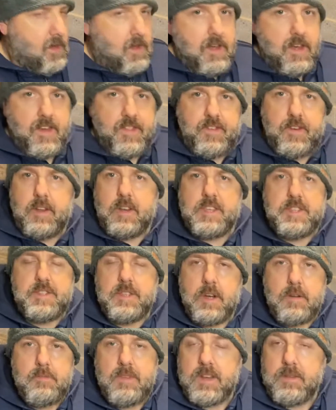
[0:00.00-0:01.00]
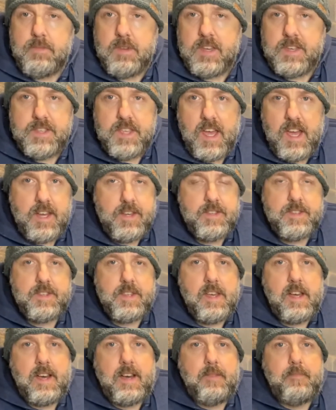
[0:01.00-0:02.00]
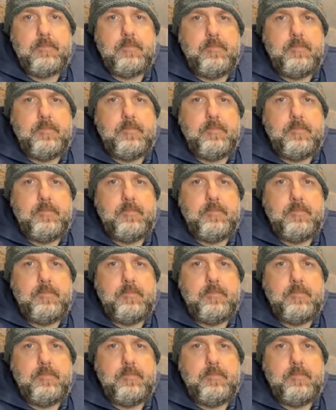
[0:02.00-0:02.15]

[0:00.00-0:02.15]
I thought it's not meant to be as hard as that.